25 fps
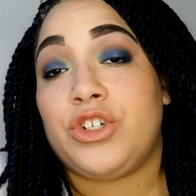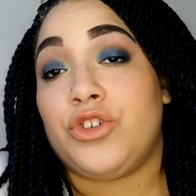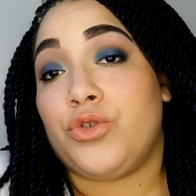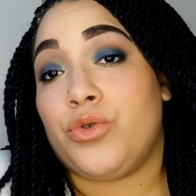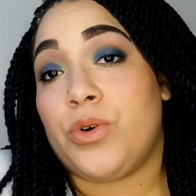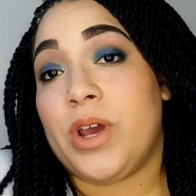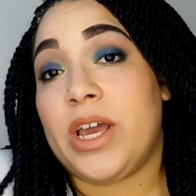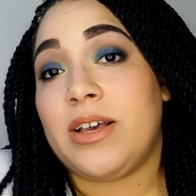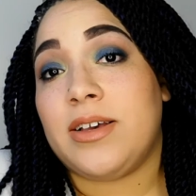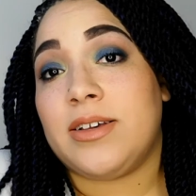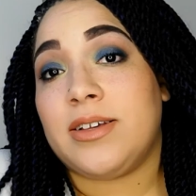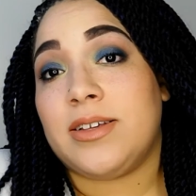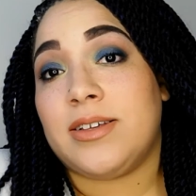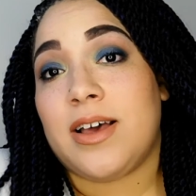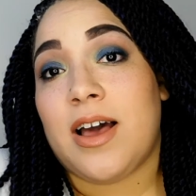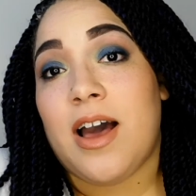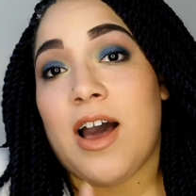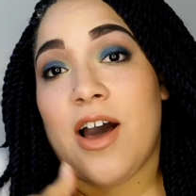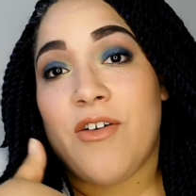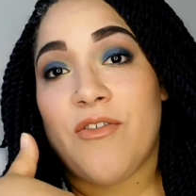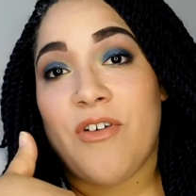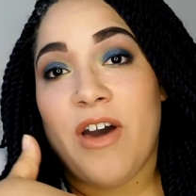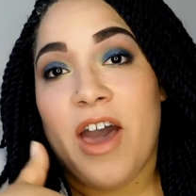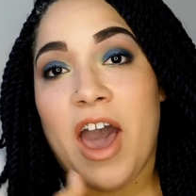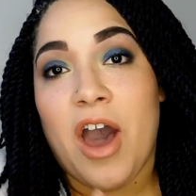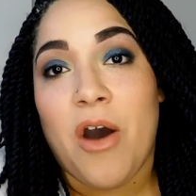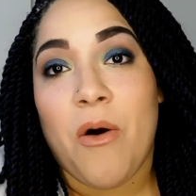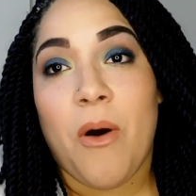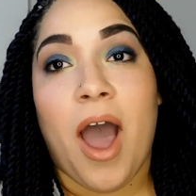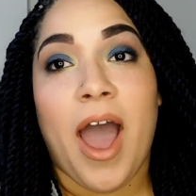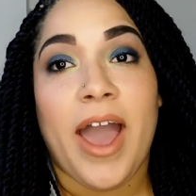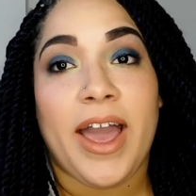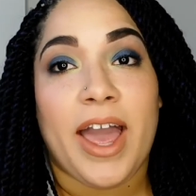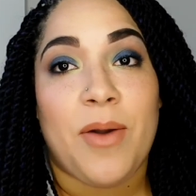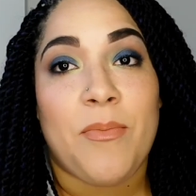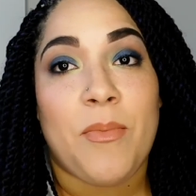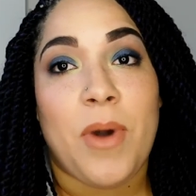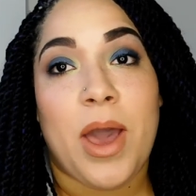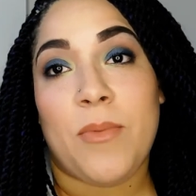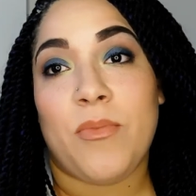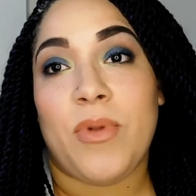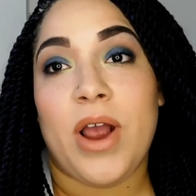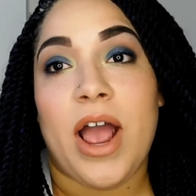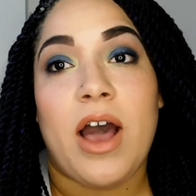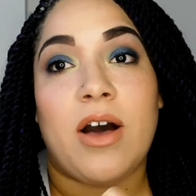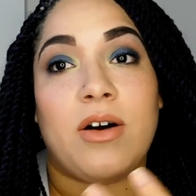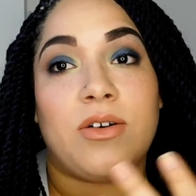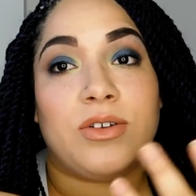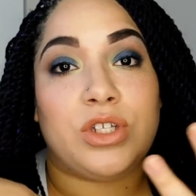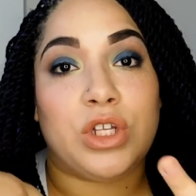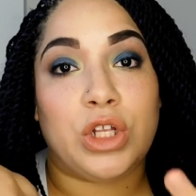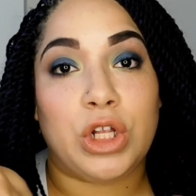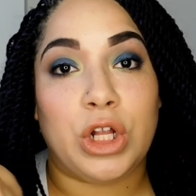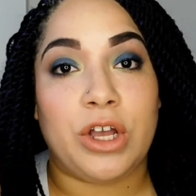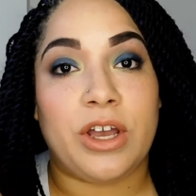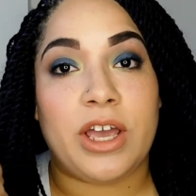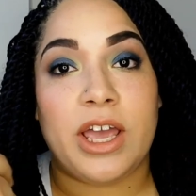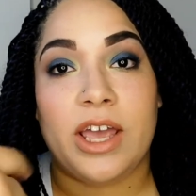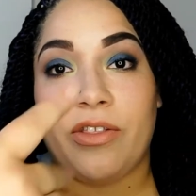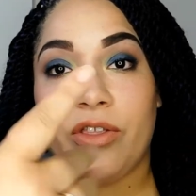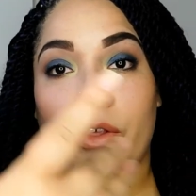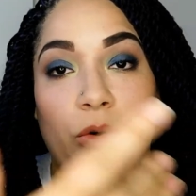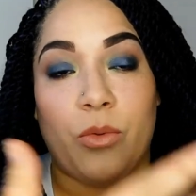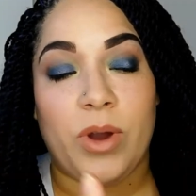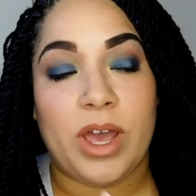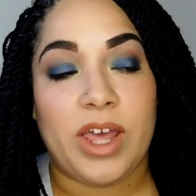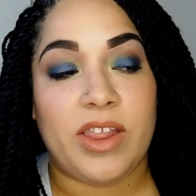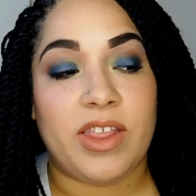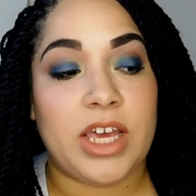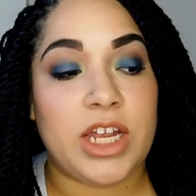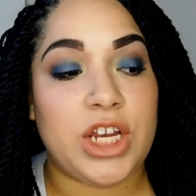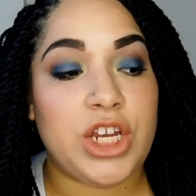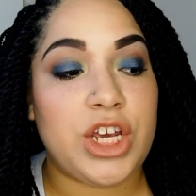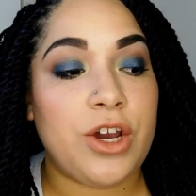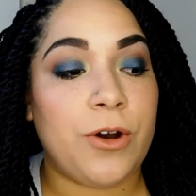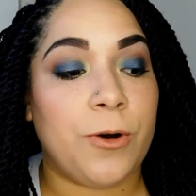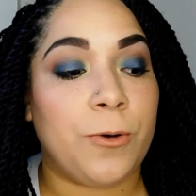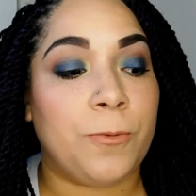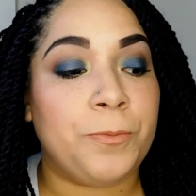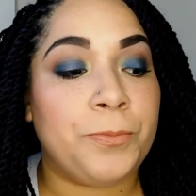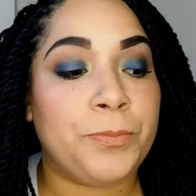trick of how I get my brows looking the way they do.